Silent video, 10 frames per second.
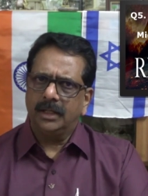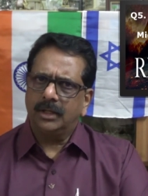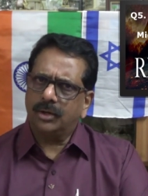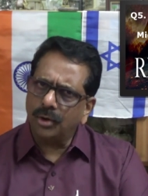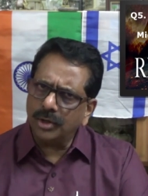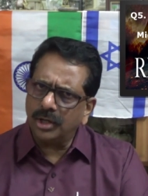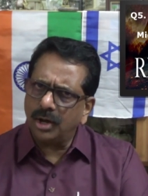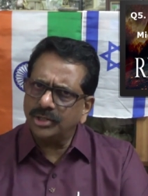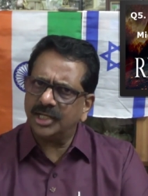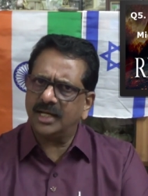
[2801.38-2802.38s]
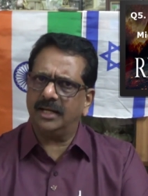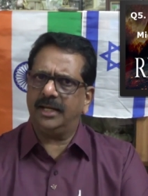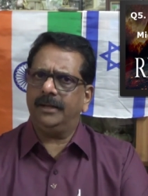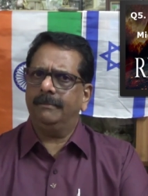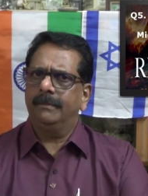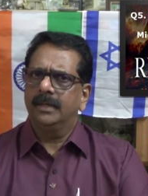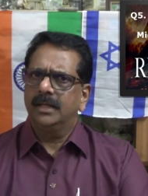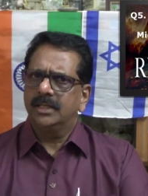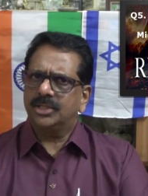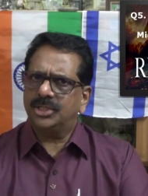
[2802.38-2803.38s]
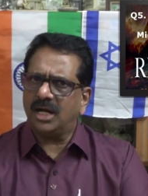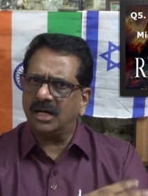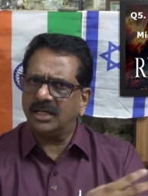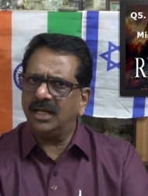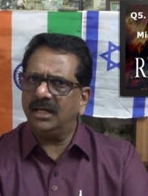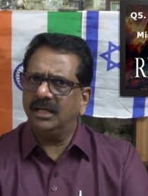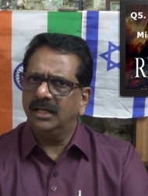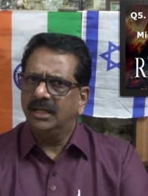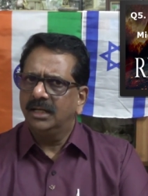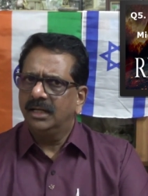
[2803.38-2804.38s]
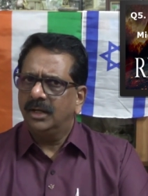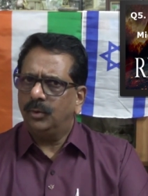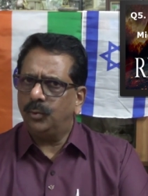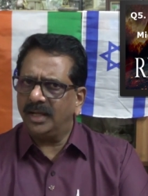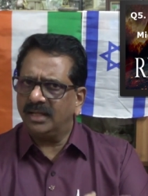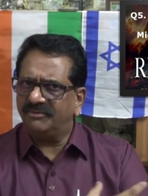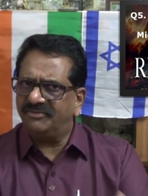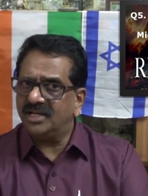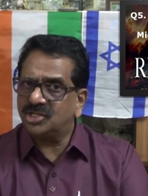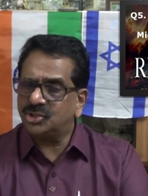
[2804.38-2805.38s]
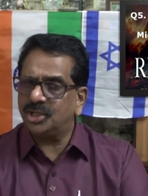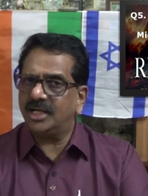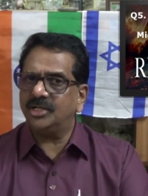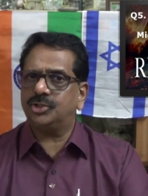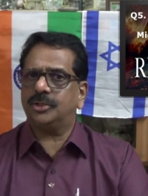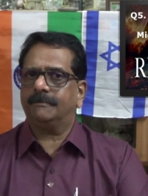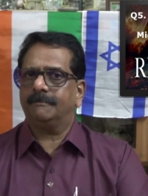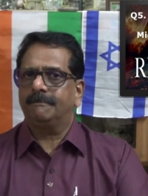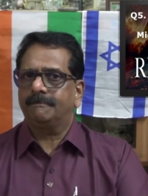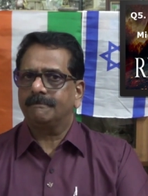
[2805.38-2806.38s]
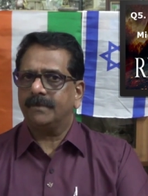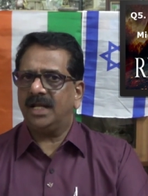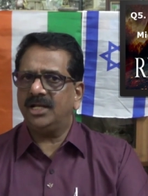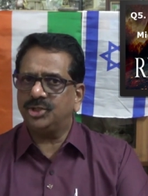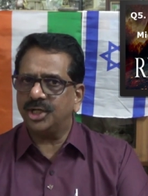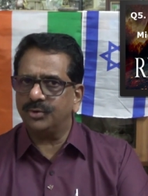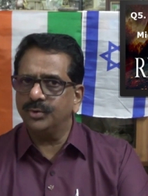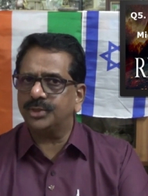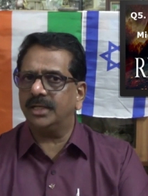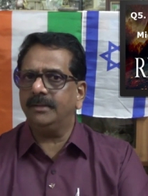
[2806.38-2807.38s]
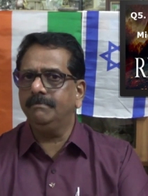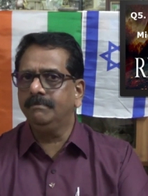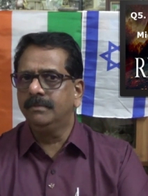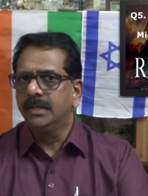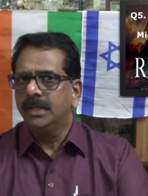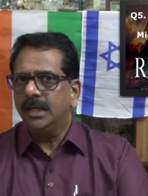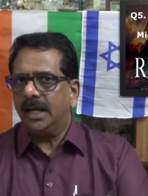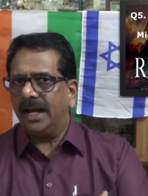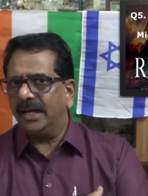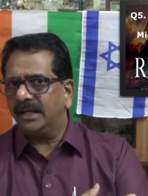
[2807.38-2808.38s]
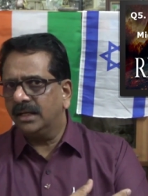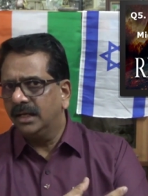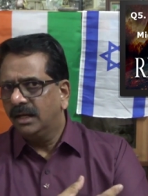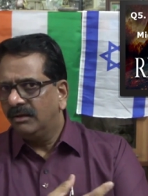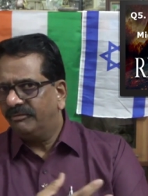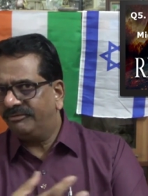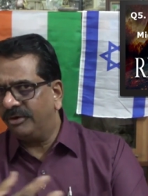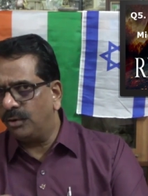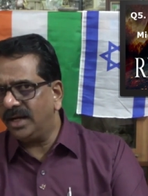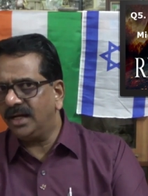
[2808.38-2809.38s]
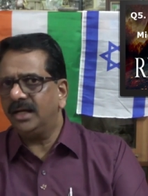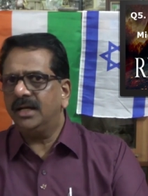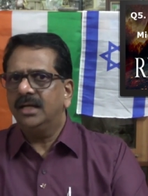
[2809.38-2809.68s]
chronologically, starting with the first church in Jerusalem and flowing